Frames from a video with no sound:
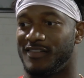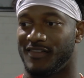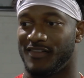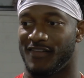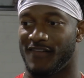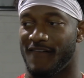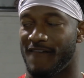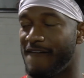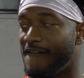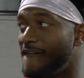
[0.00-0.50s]

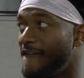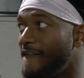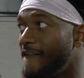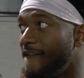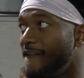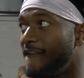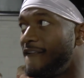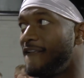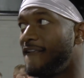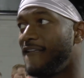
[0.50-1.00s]
Look at that
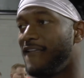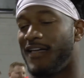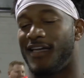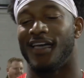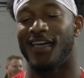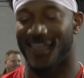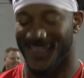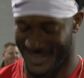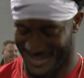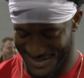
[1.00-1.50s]
smile. It
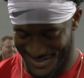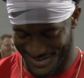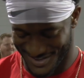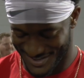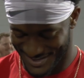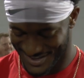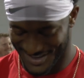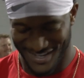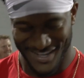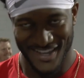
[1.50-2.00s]
can't be
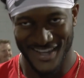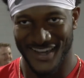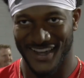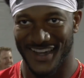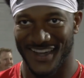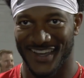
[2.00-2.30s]
stopped.